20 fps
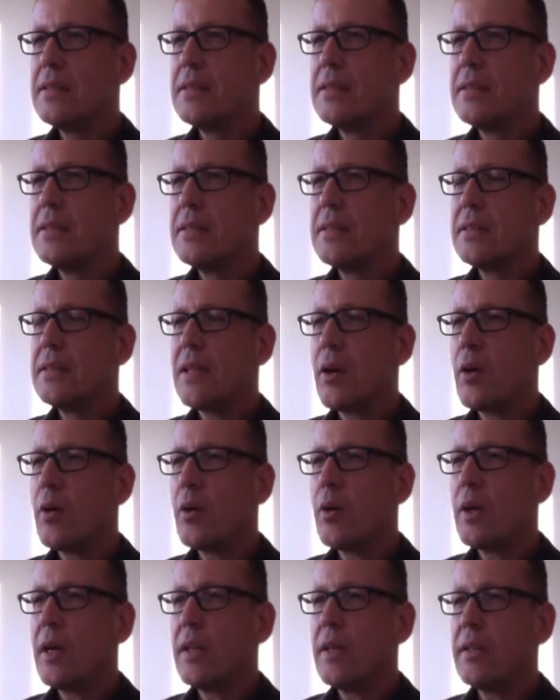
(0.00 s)

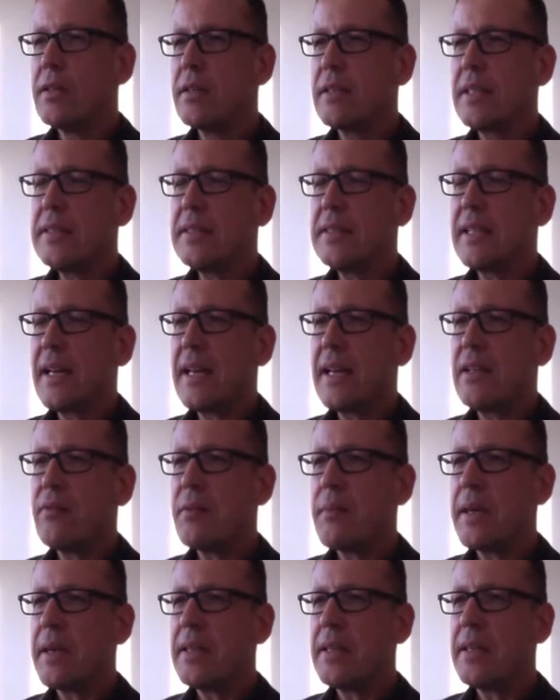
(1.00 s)
So on this slide,
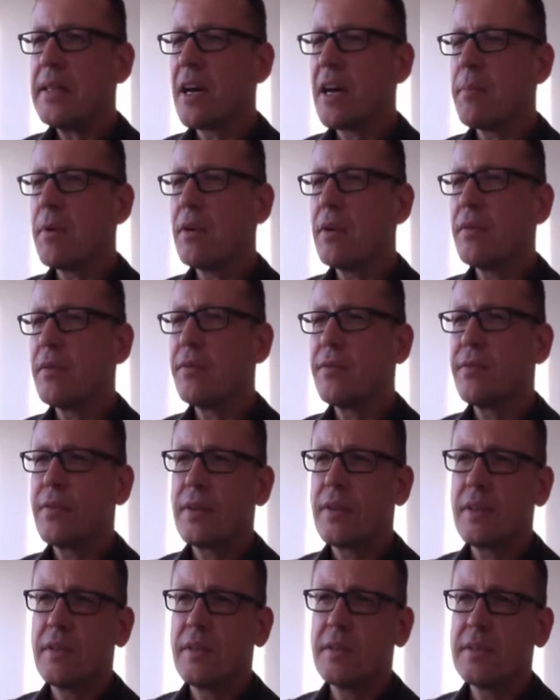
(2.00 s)
we made a couple of
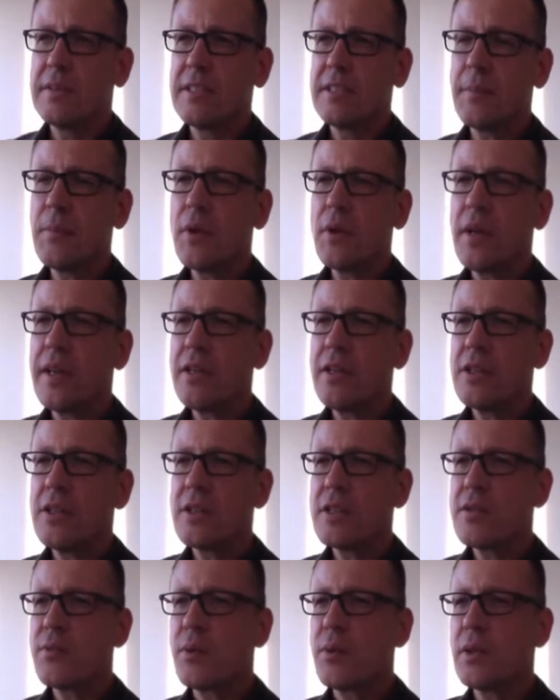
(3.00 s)

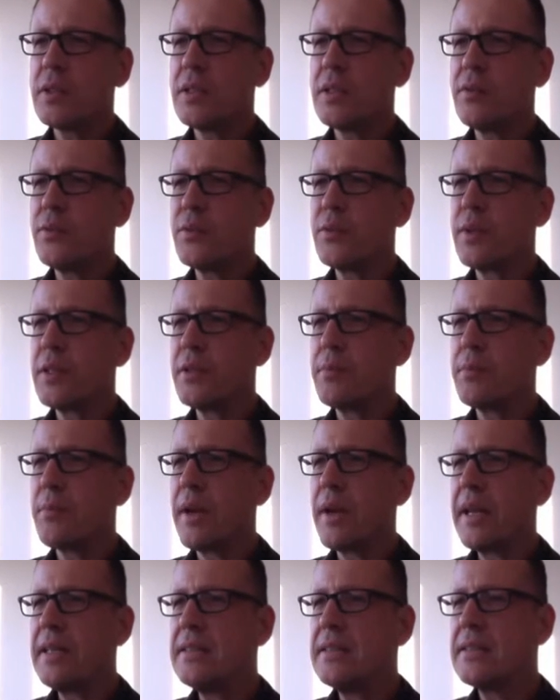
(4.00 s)
simulations for different
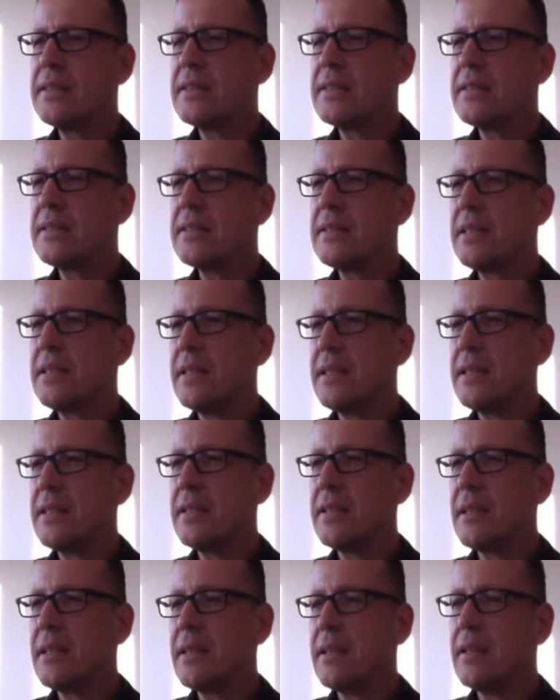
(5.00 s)
places
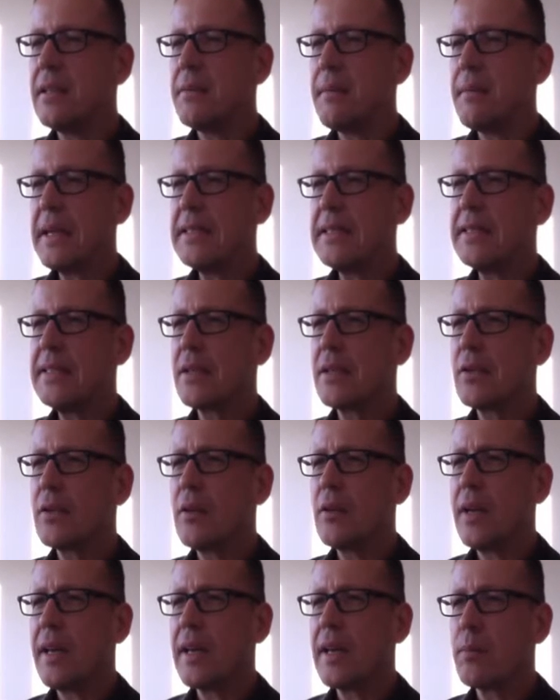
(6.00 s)
in Mexico,
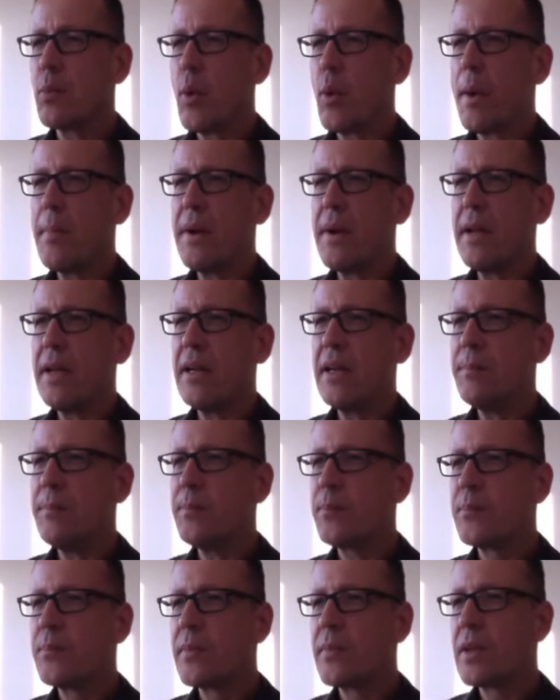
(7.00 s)
like
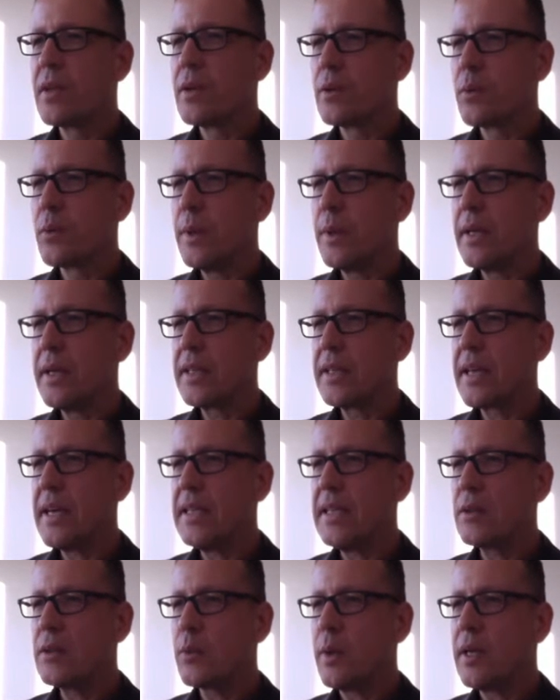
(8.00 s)
Puebla,
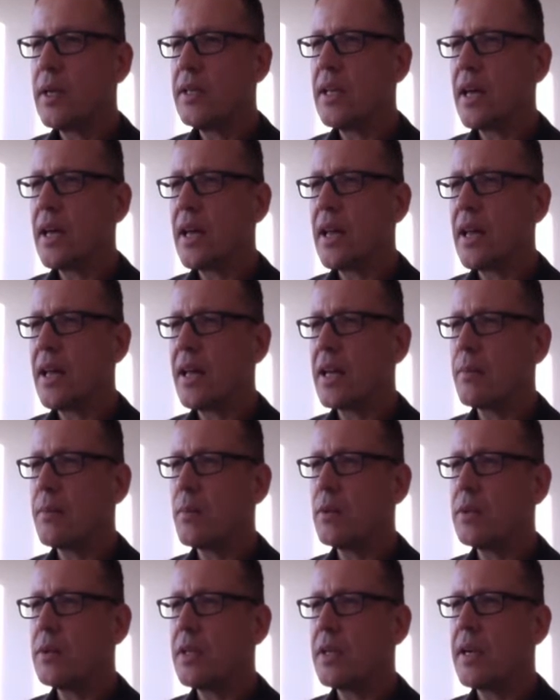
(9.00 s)
Culiacán, Guadalajara,
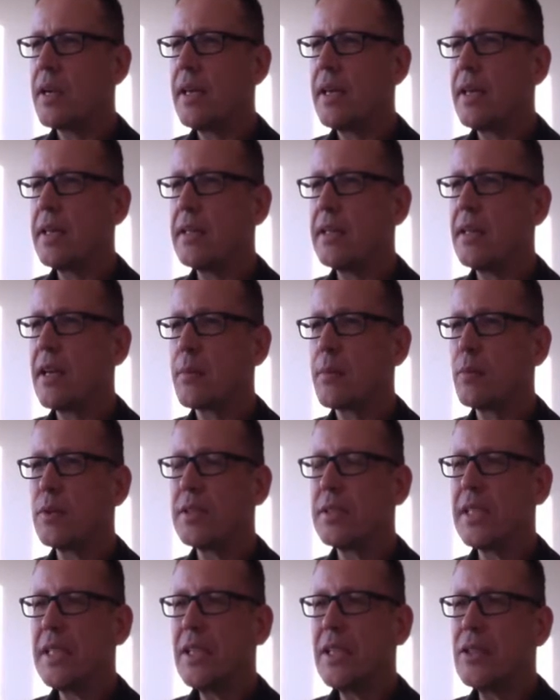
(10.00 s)
Monterrey, and
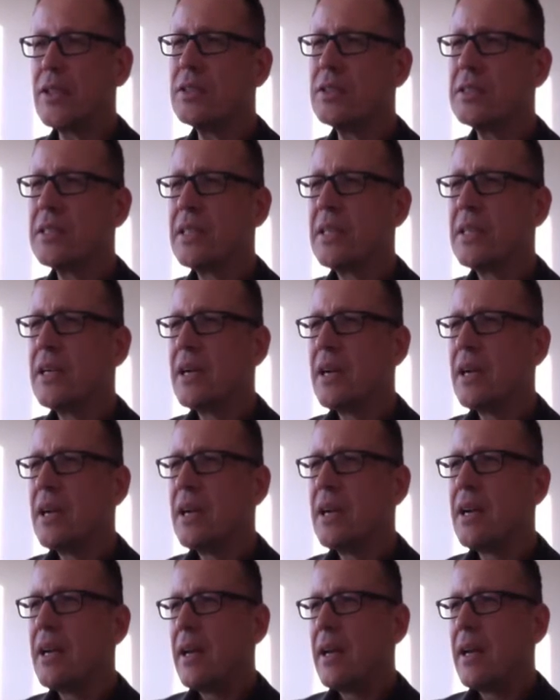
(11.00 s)
Hermosillo.
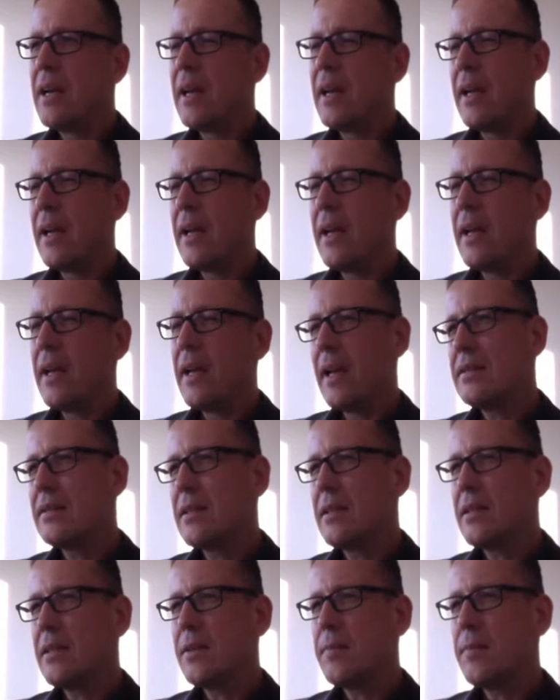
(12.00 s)
And
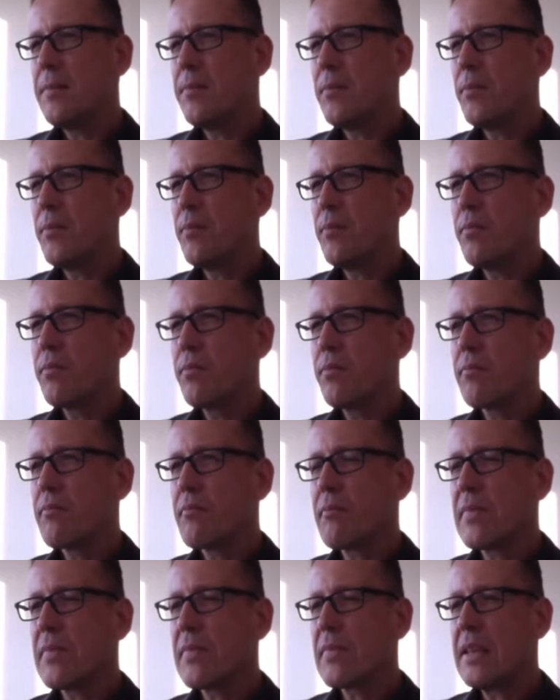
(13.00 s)

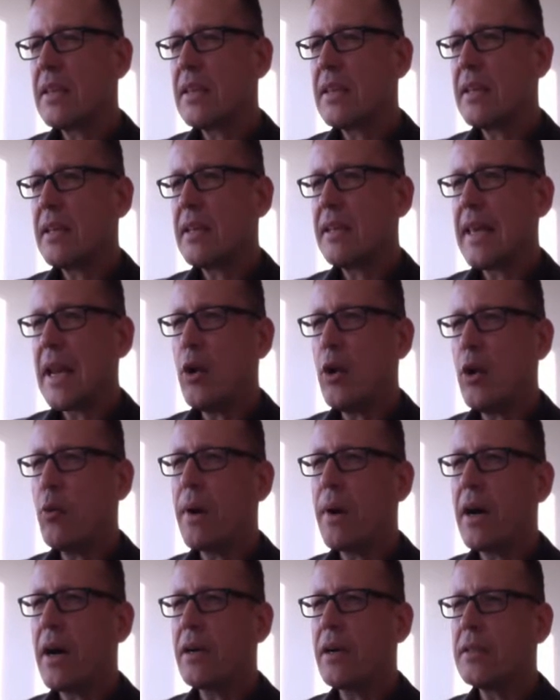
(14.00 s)
the yellow
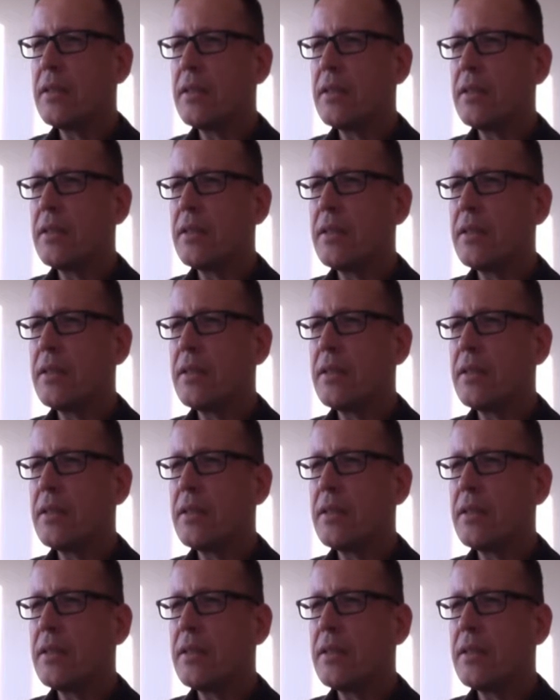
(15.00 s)
bars